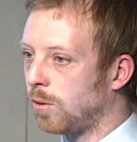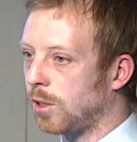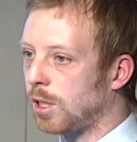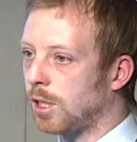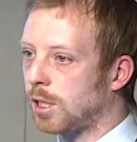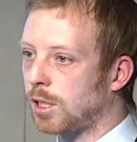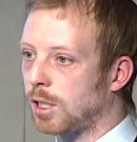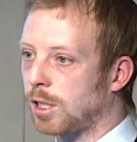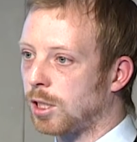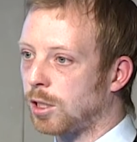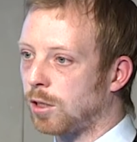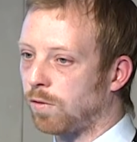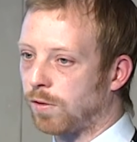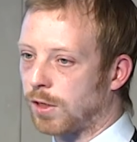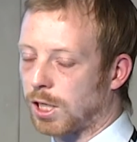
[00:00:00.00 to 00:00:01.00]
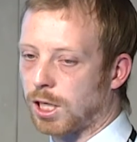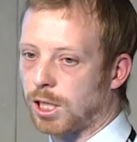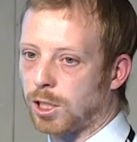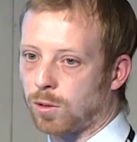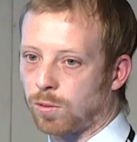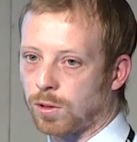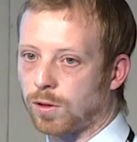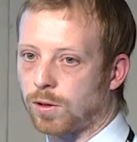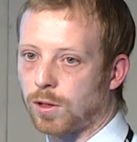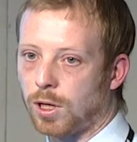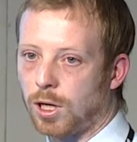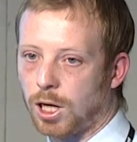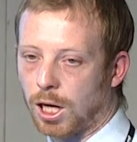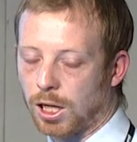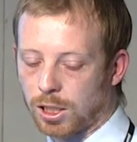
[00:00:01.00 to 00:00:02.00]
with this and sort of engage with
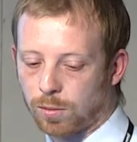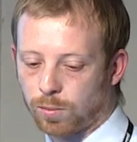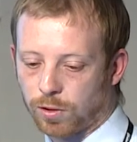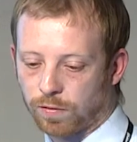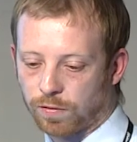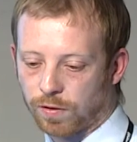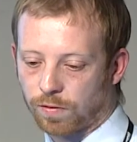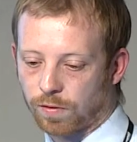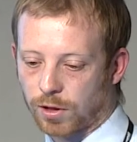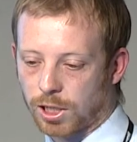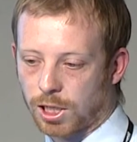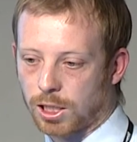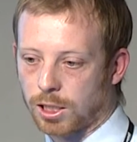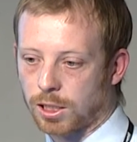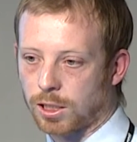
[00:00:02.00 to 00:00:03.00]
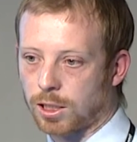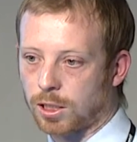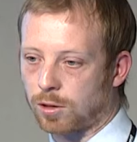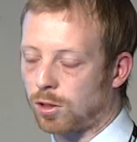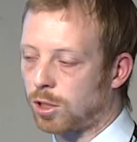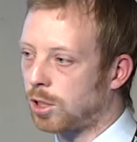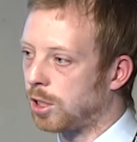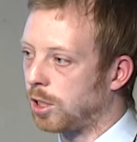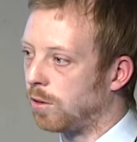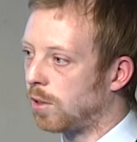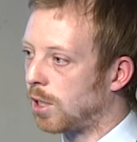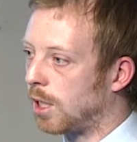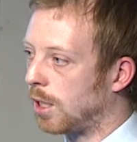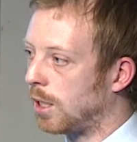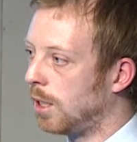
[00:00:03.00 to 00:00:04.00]
a number of different clients across the
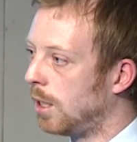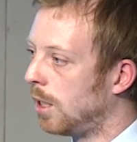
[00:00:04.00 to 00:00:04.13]
UK